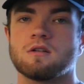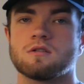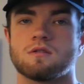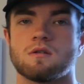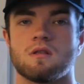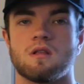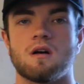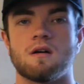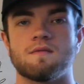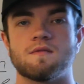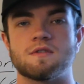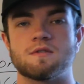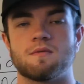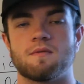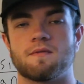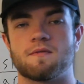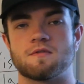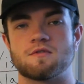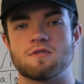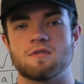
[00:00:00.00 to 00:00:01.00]
So a lot of us,
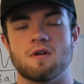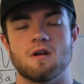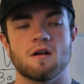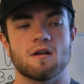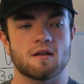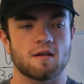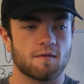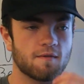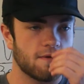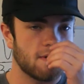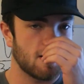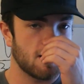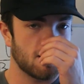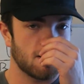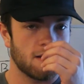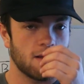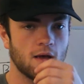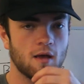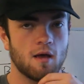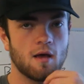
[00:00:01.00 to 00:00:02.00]
if we're trying to
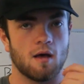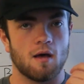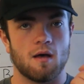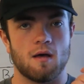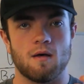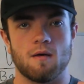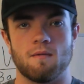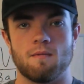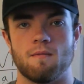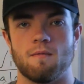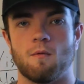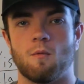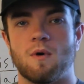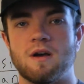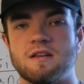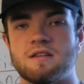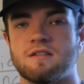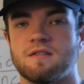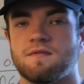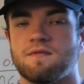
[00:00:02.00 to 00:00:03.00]
find uh,
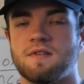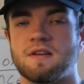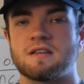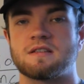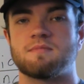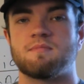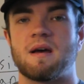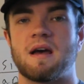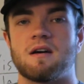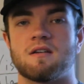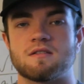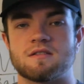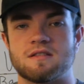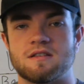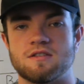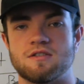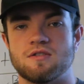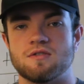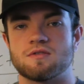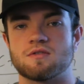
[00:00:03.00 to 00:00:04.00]
ways to fix
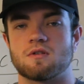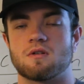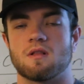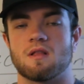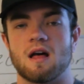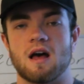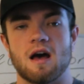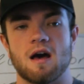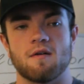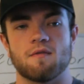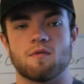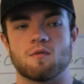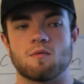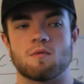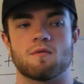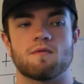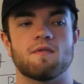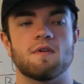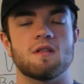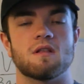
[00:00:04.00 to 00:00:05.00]
balance issues in our life or
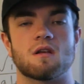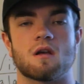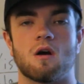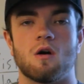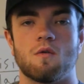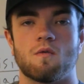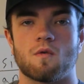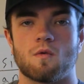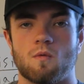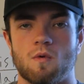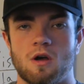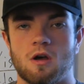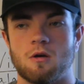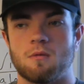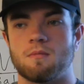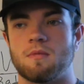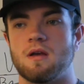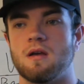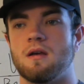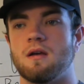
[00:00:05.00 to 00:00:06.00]
we're feeling
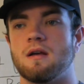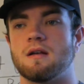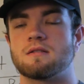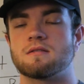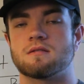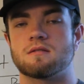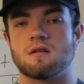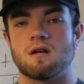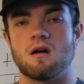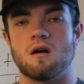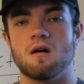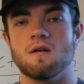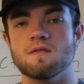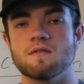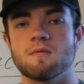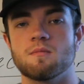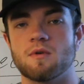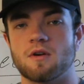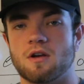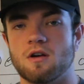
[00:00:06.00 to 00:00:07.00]
overwhelmed, it's
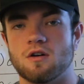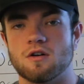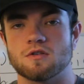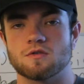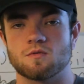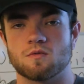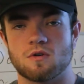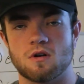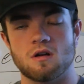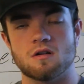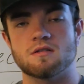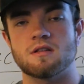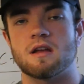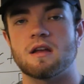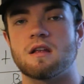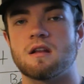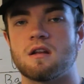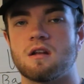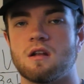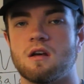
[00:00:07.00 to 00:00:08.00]
often because we're not
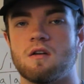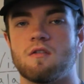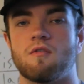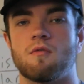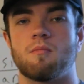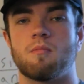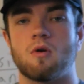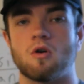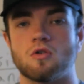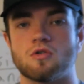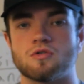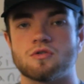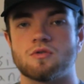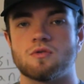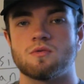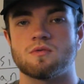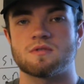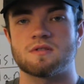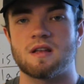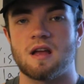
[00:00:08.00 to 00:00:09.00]
taking enough
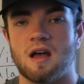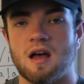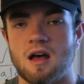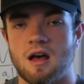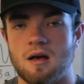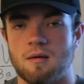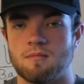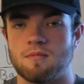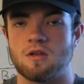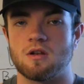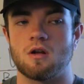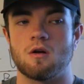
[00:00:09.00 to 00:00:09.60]
personal time.